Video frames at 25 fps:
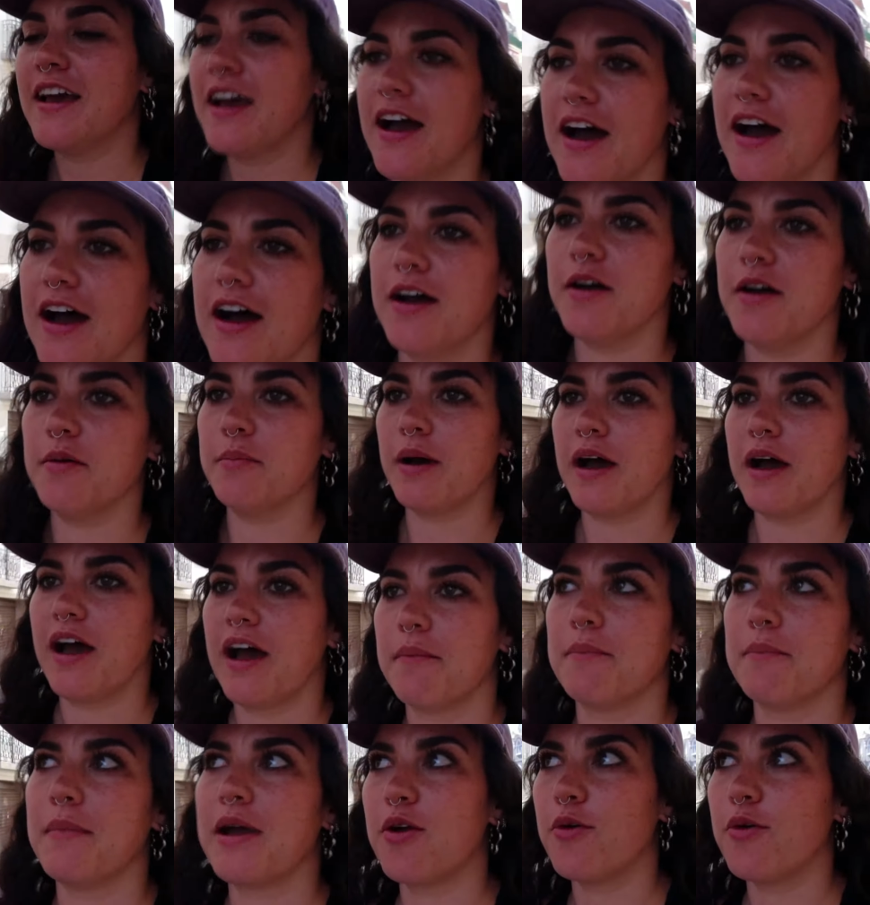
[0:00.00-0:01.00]

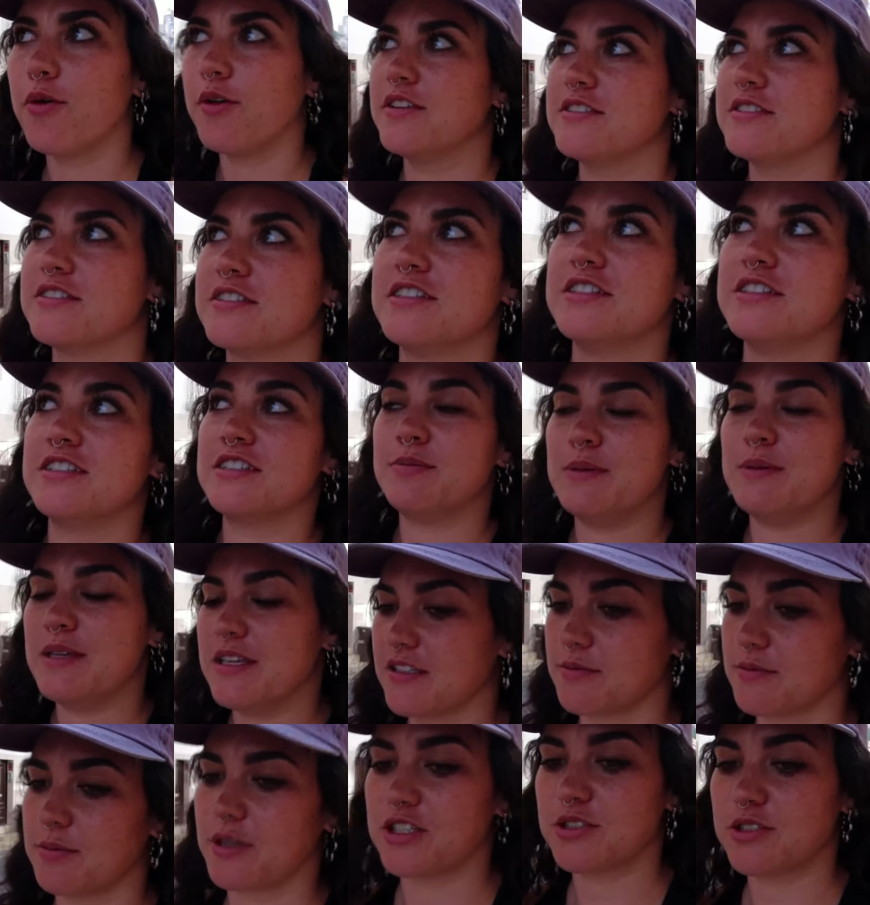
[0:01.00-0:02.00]
My goal is to speak
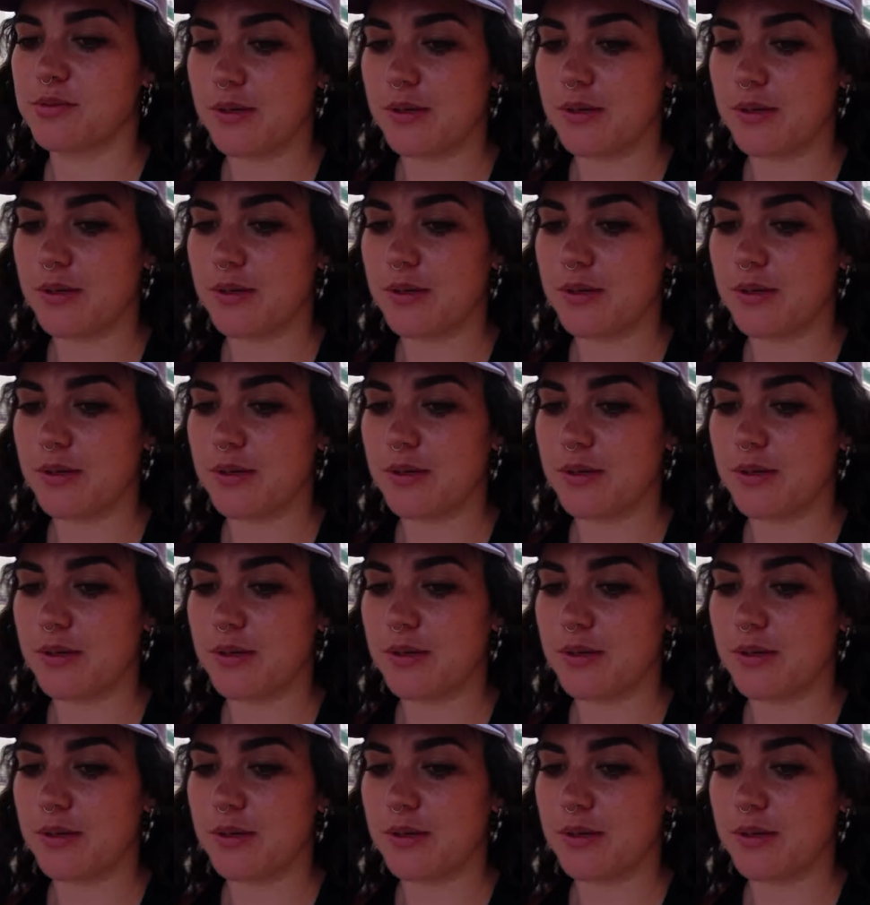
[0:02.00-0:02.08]
as much